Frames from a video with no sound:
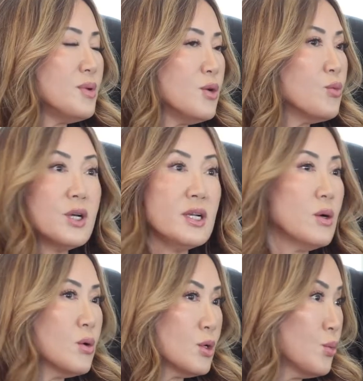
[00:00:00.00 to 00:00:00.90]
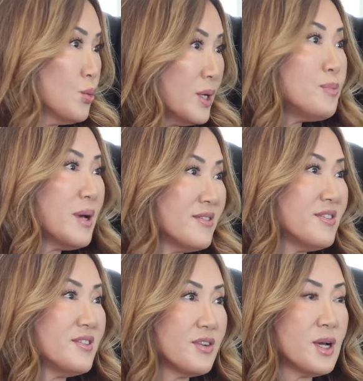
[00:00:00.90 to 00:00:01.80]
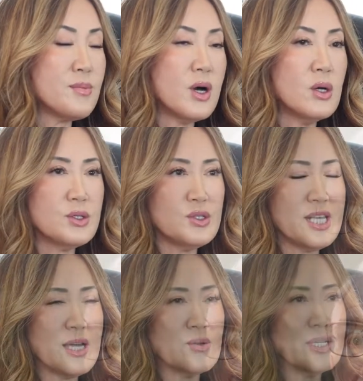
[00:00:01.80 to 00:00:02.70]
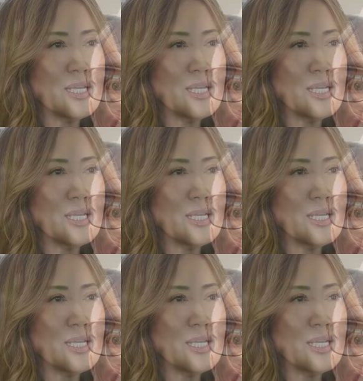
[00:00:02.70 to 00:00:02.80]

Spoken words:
would benefit from ultrasound.